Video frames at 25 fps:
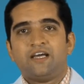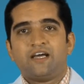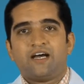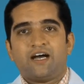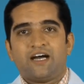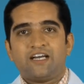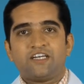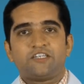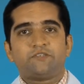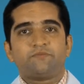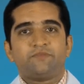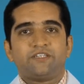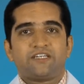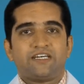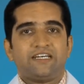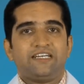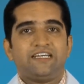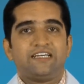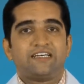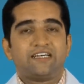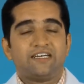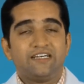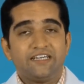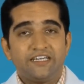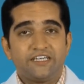ultimately
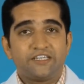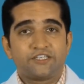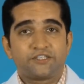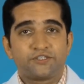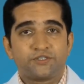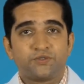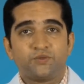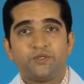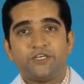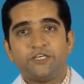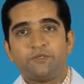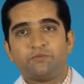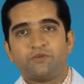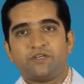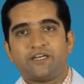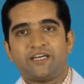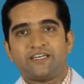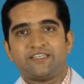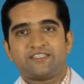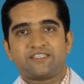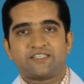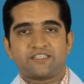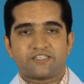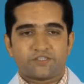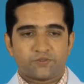it leads to
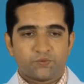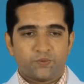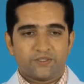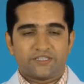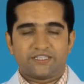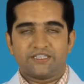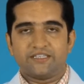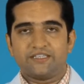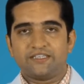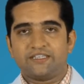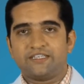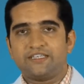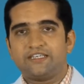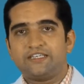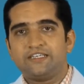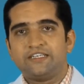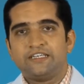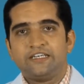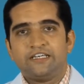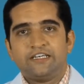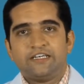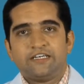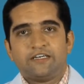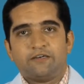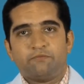hemolysis within the
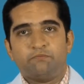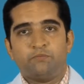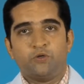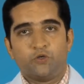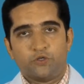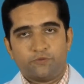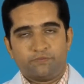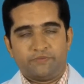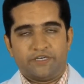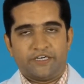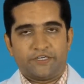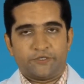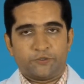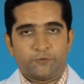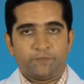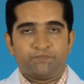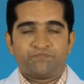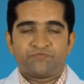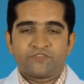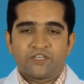bone marrow.